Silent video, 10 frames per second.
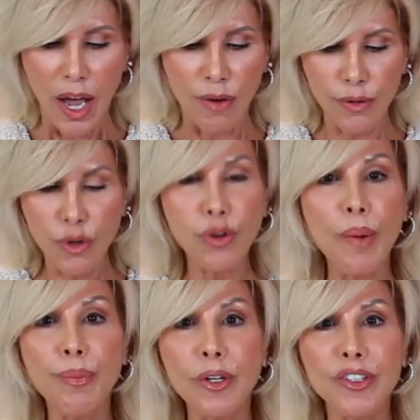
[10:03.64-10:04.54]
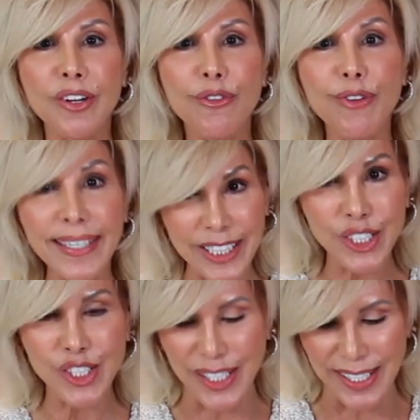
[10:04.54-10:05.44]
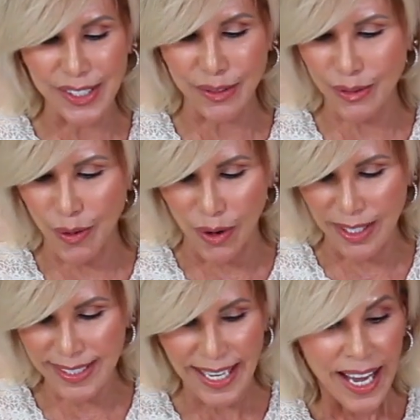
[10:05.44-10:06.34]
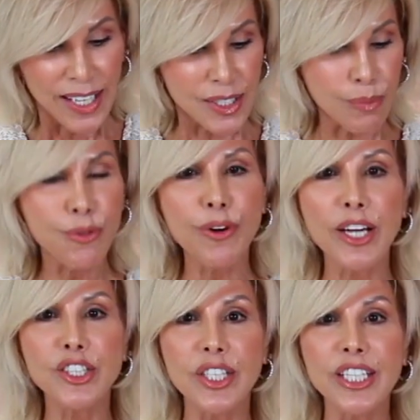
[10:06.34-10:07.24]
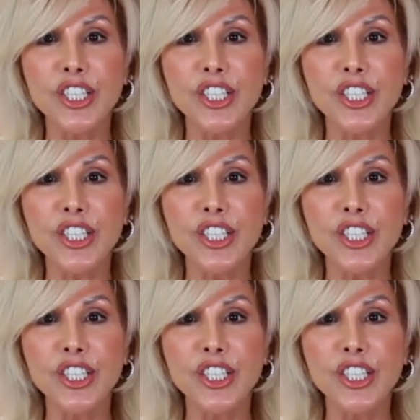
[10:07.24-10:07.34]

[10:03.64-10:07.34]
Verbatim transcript: of crumpled feta cheese, of course, some freshly